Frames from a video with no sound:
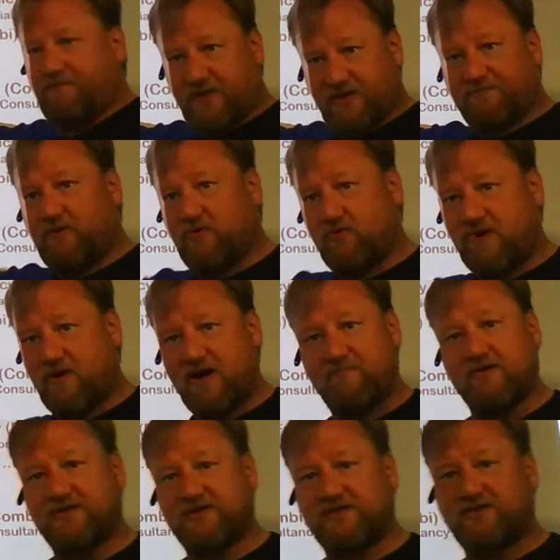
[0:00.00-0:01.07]
This program
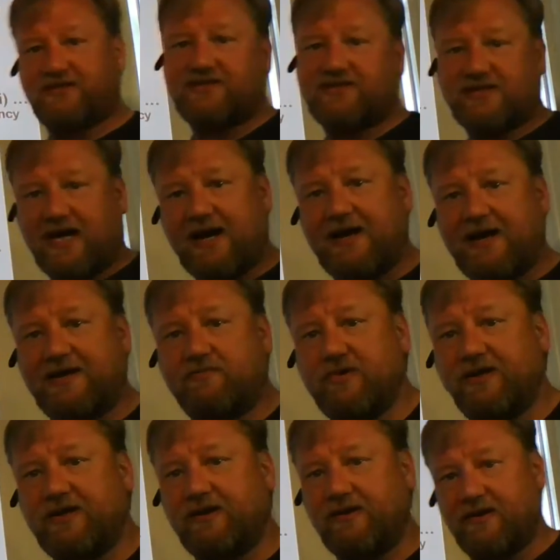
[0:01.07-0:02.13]
was designed
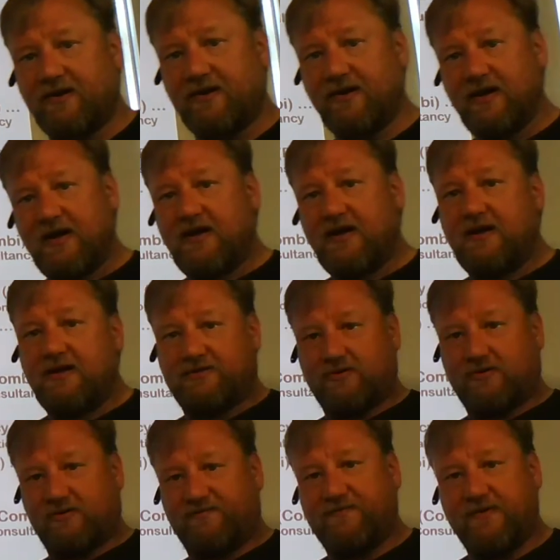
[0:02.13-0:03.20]
with sort
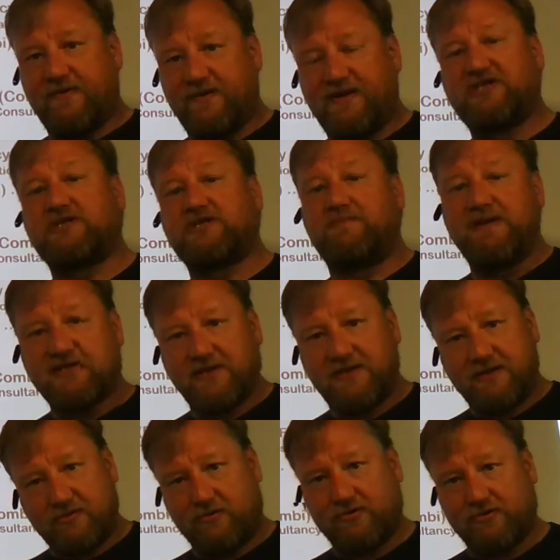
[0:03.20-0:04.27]
of explicit
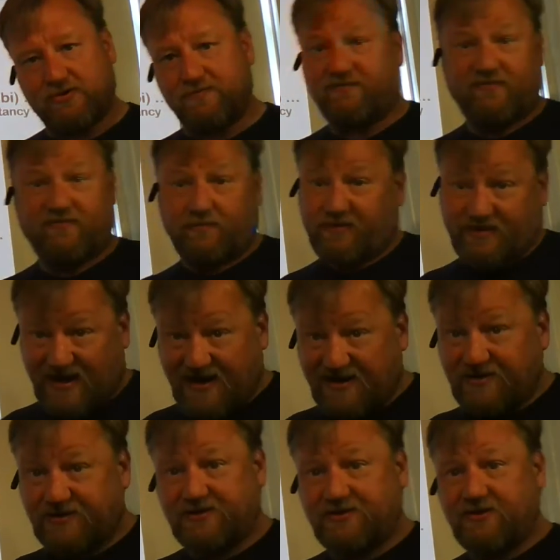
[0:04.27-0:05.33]
endorsement from the
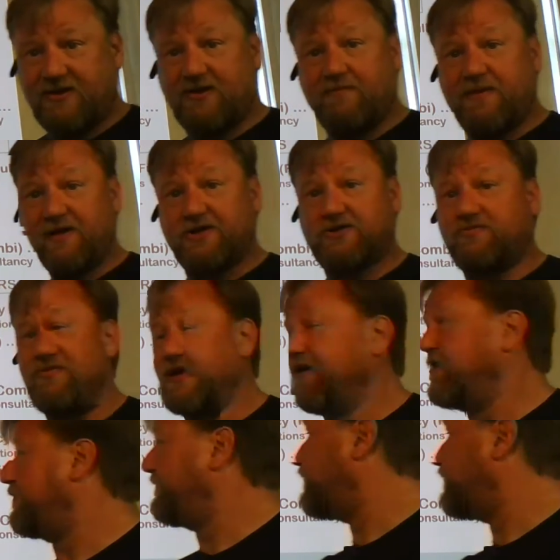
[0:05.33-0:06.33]
Danish Ministry of